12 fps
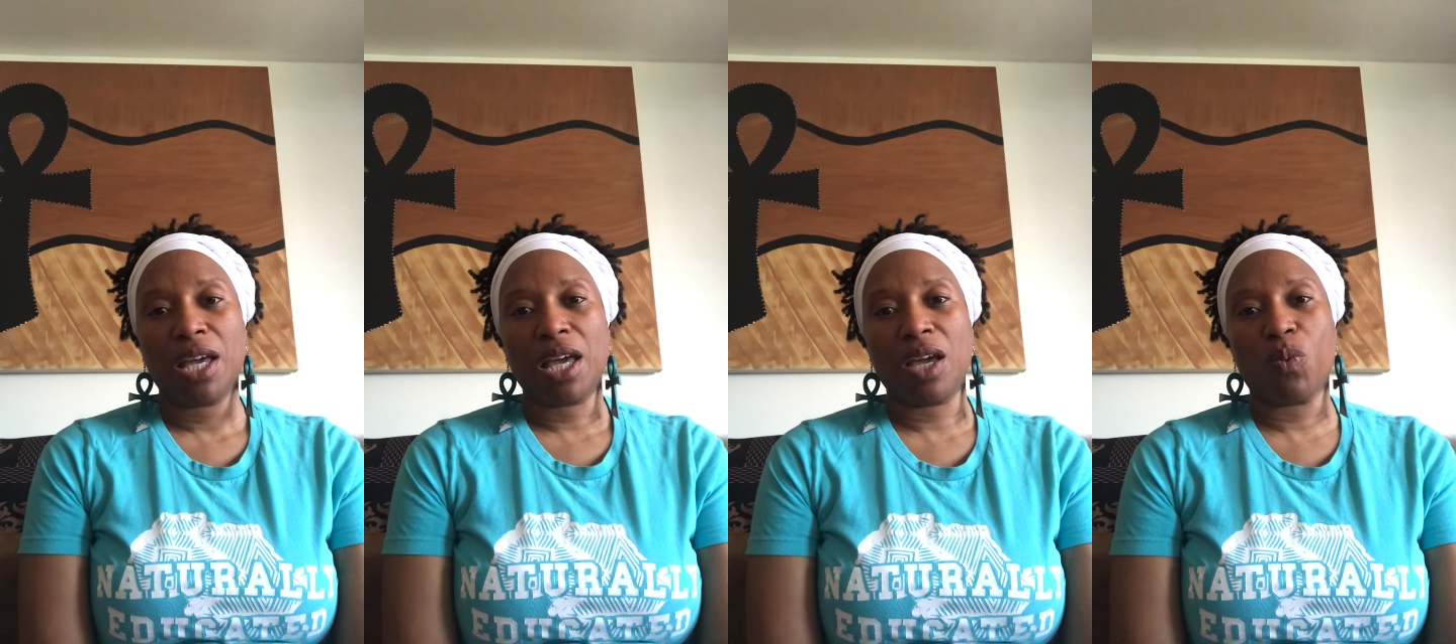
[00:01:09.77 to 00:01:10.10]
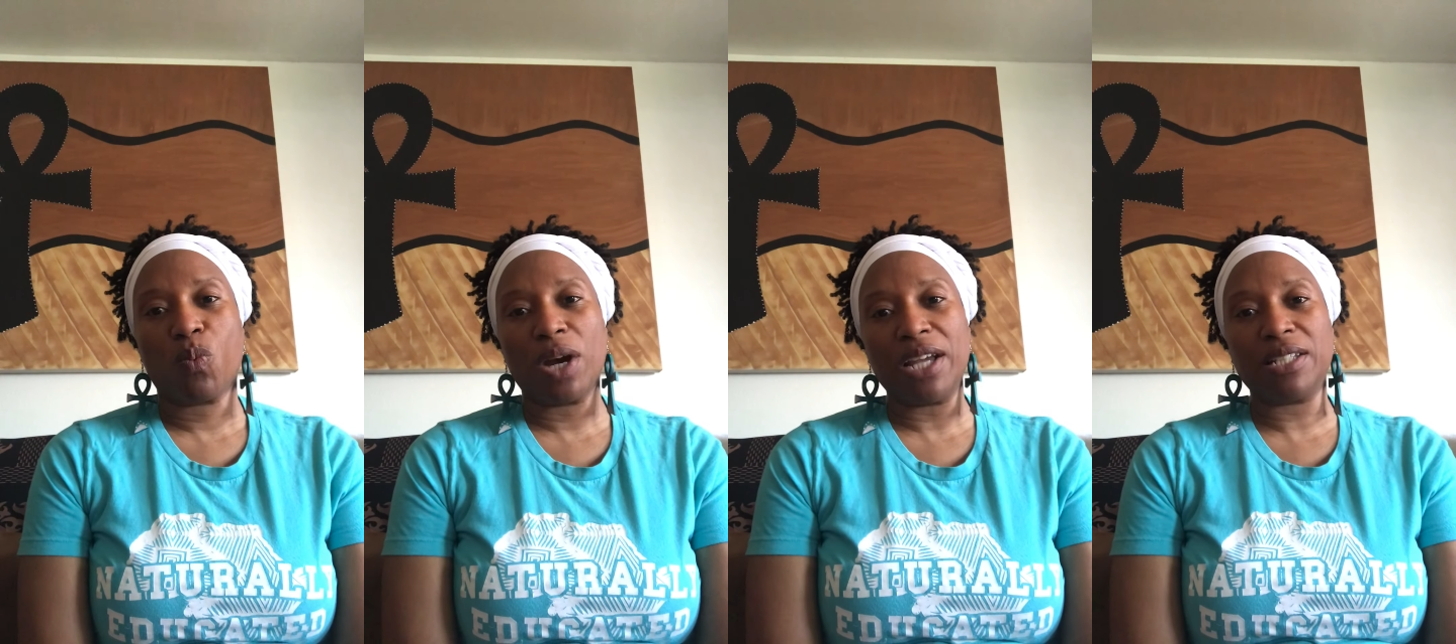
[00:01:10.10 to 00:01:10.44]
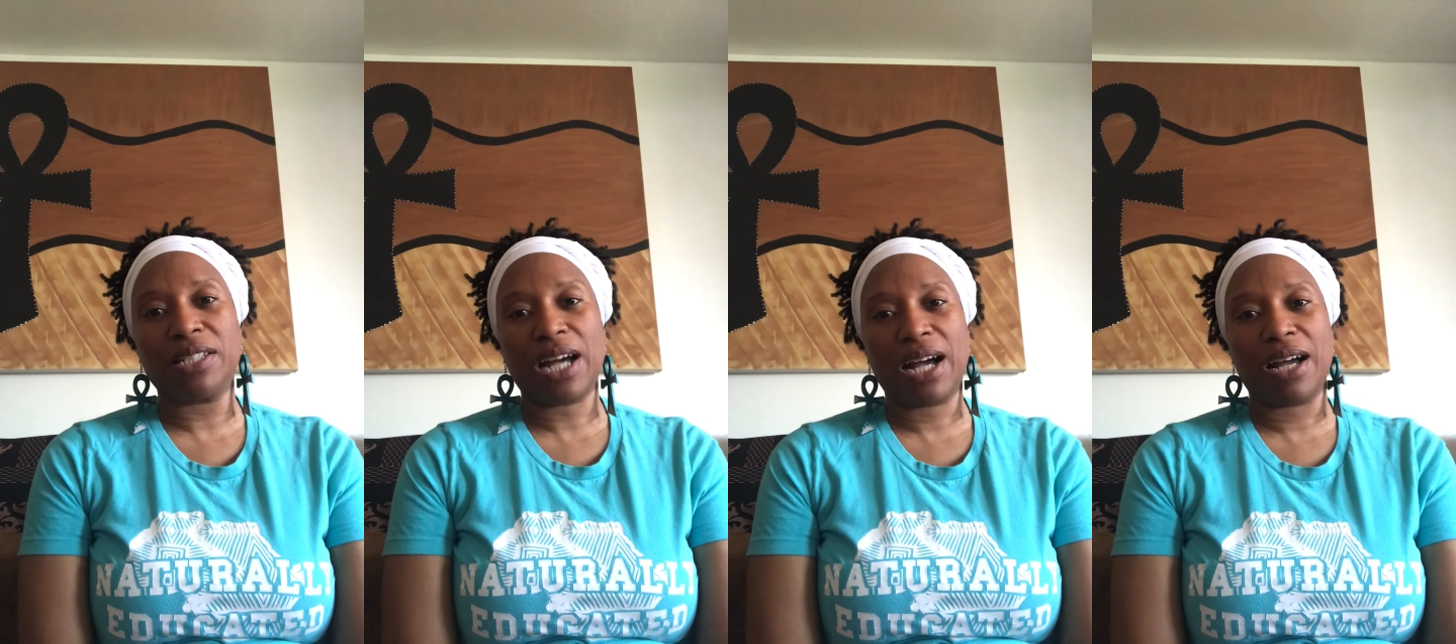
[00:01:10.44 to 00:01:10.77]
And wait
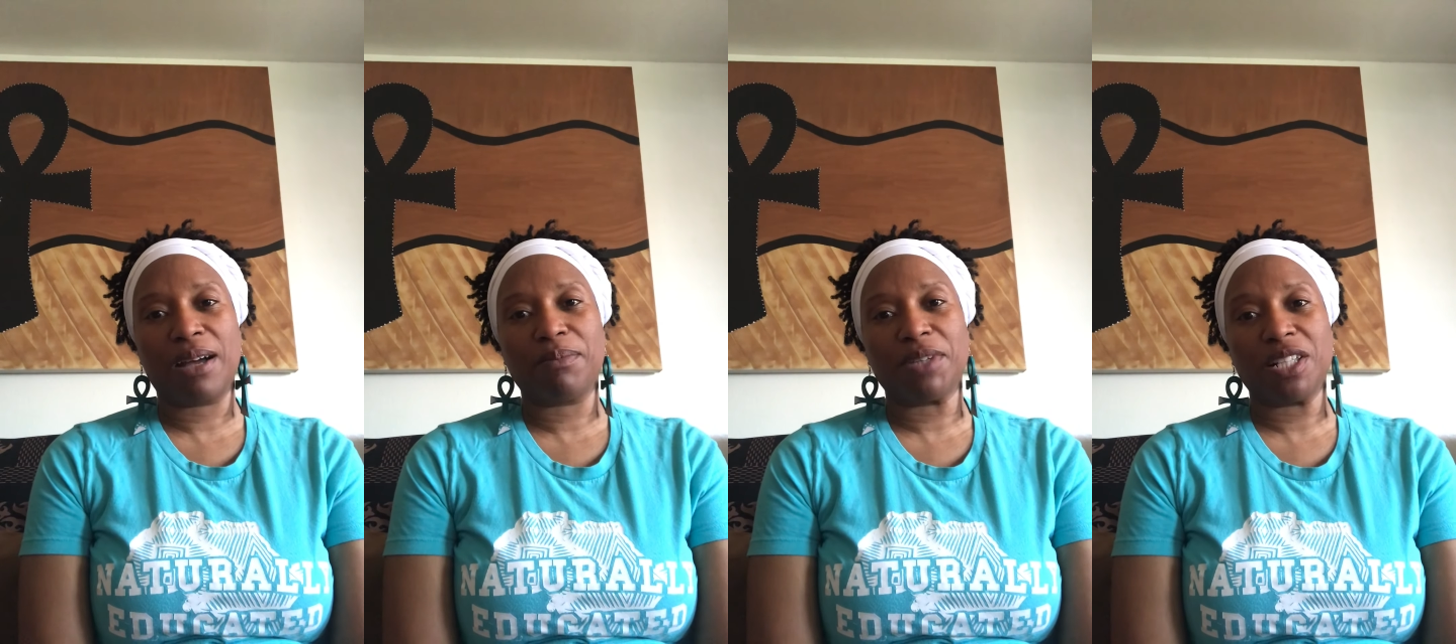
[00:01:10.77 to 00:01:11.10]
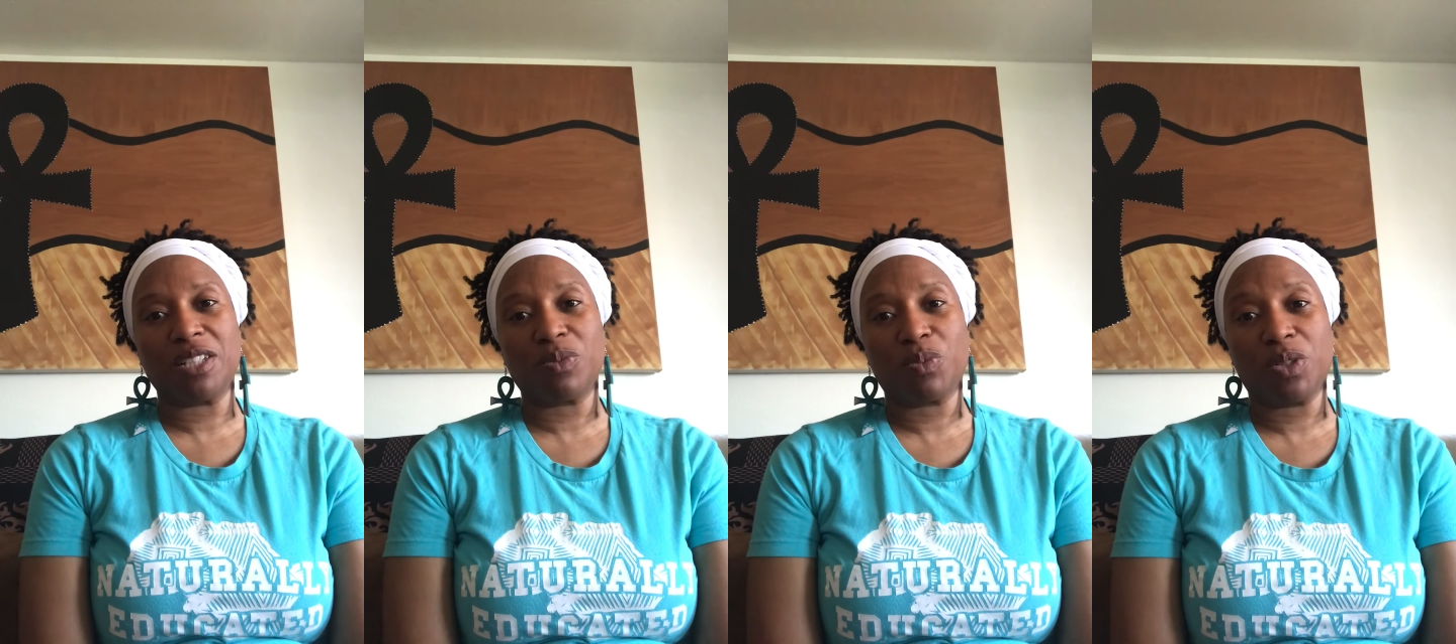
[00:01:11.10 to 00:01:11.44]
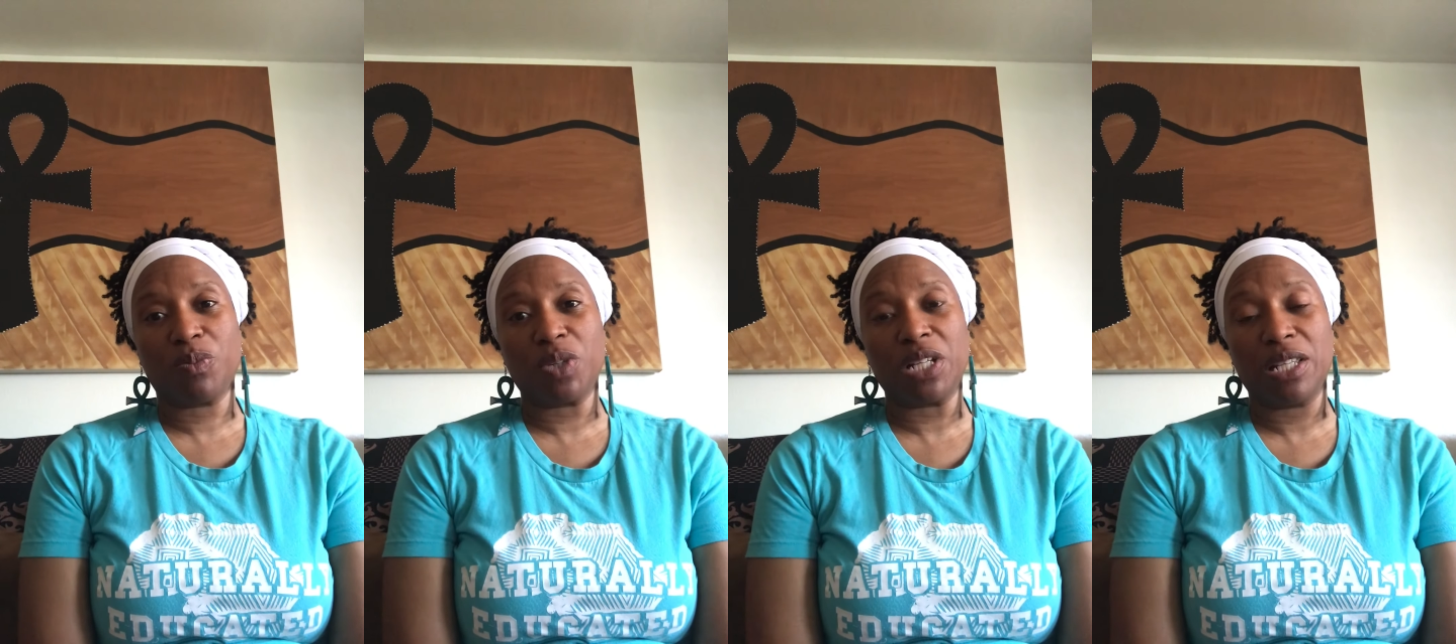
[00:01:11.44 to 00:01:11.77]
time is when we